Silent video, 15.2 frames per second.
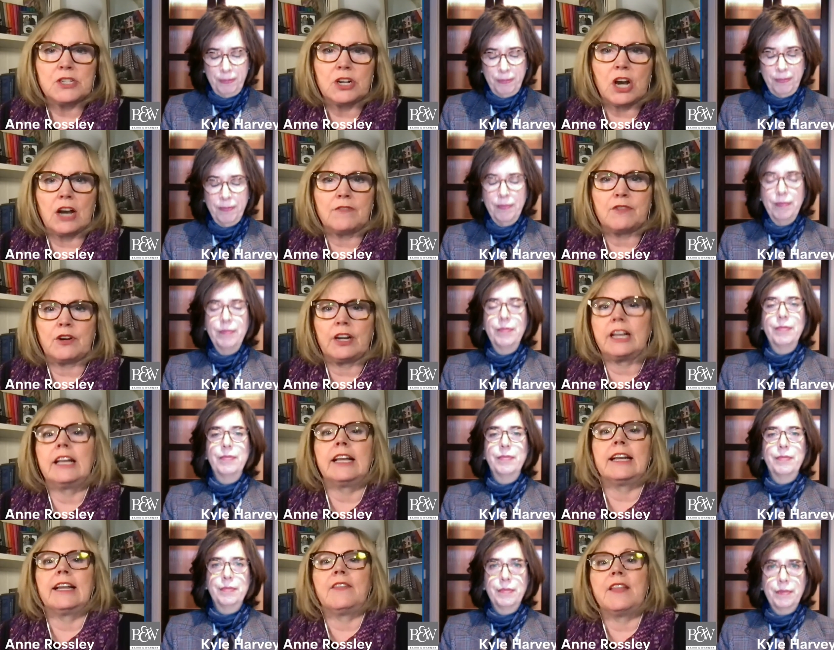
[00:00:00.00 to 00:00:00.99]
Speaker 1: an offer
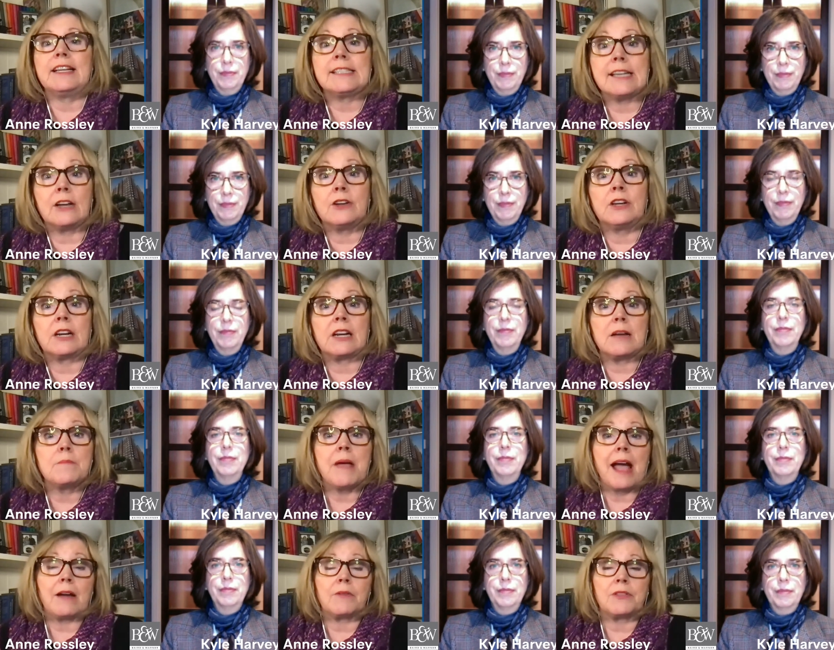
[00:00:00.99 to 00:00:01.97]
in and they tell you to come
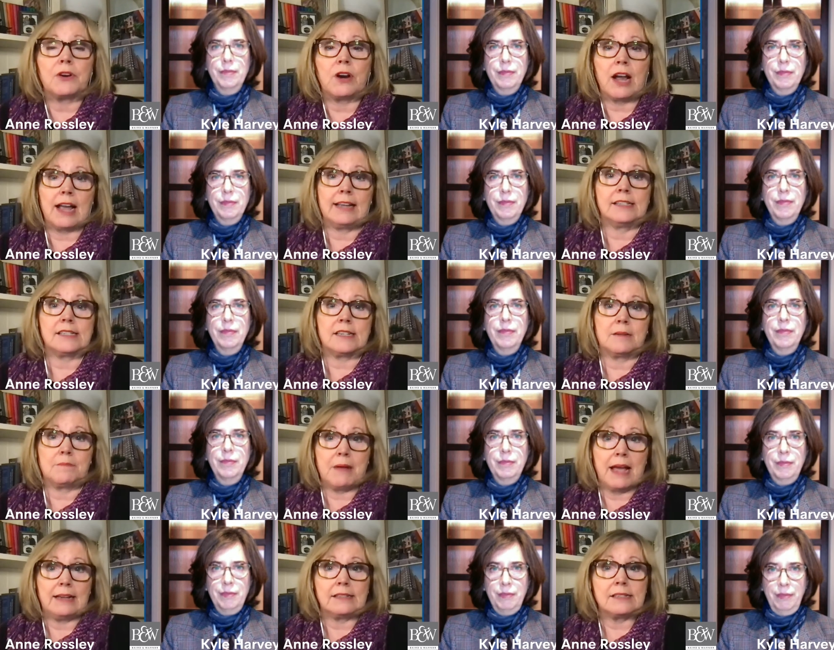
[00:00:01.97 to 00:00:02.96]
back with your highest and
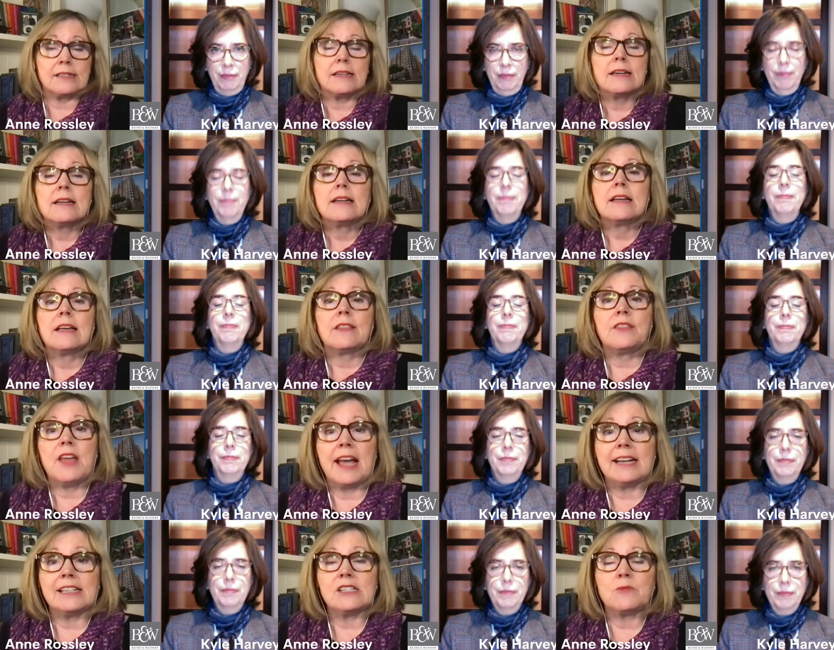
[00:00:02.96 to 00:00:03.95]
best.
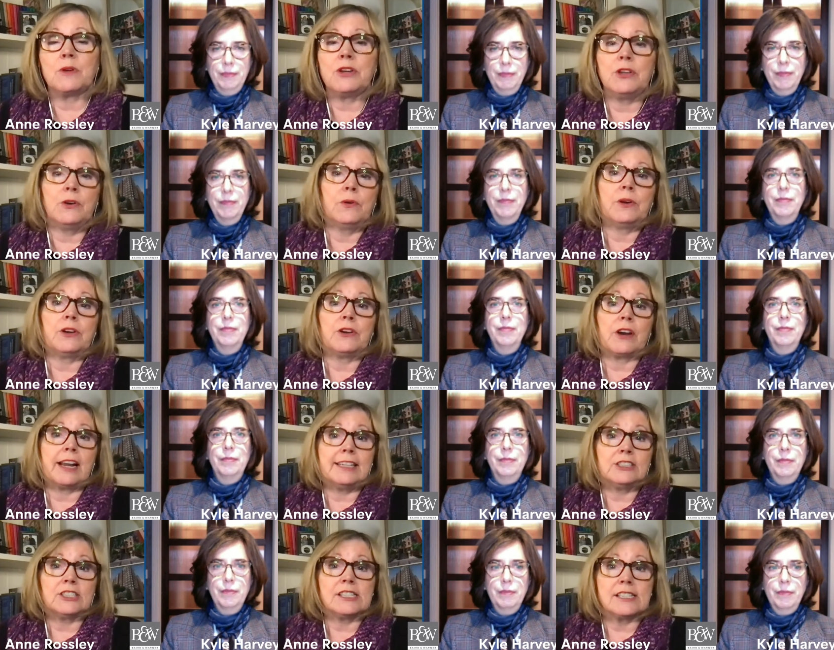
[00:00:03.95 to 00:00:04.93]
That's when you and your
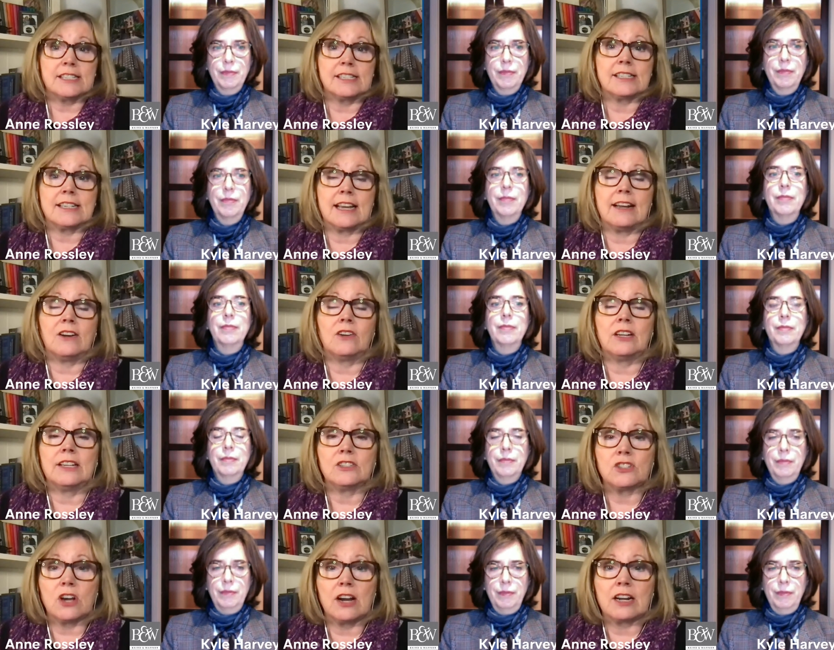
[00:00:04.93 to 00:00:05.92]
agent sit down
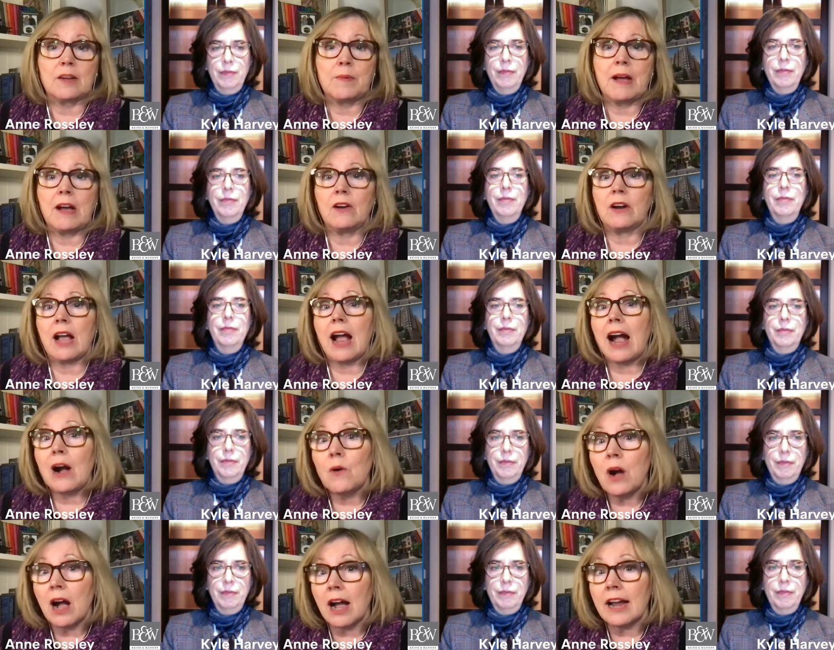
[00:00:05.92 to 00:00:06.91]
and talk about
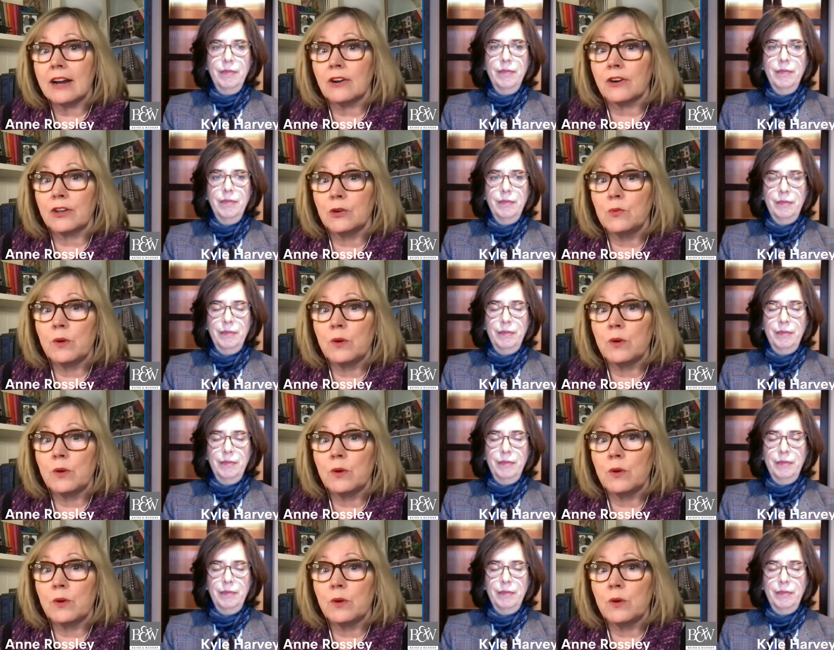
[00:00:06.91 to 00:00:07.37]
how high are you